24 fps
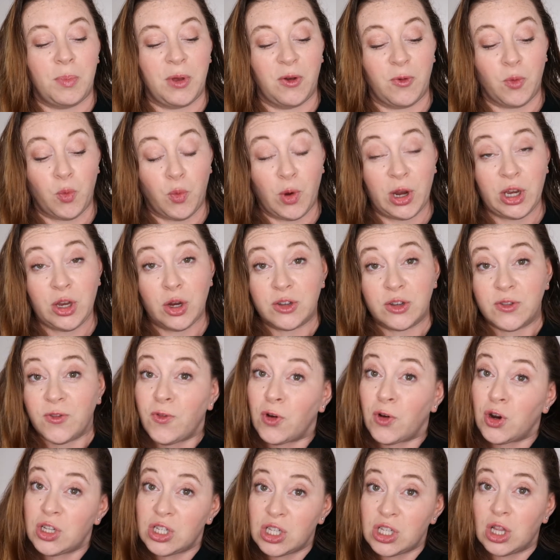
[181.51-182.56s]
When you're
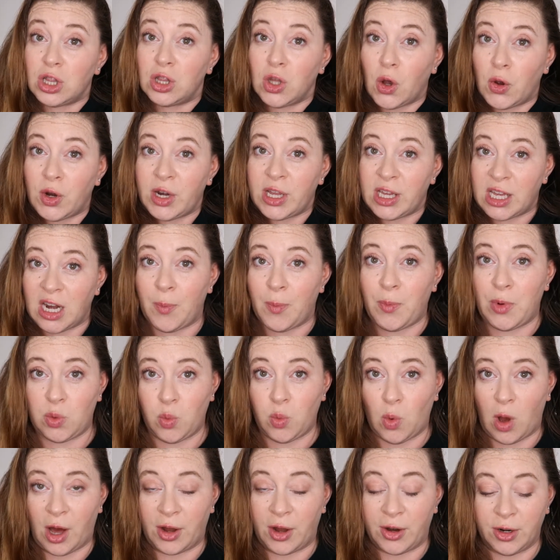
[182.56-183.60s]
first loading it up with
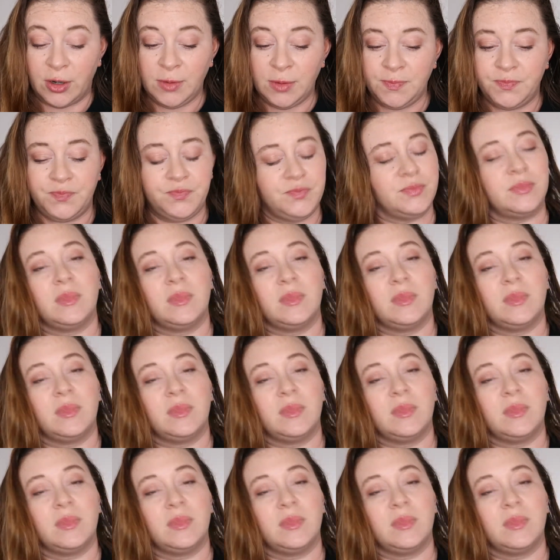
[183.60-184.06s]
water,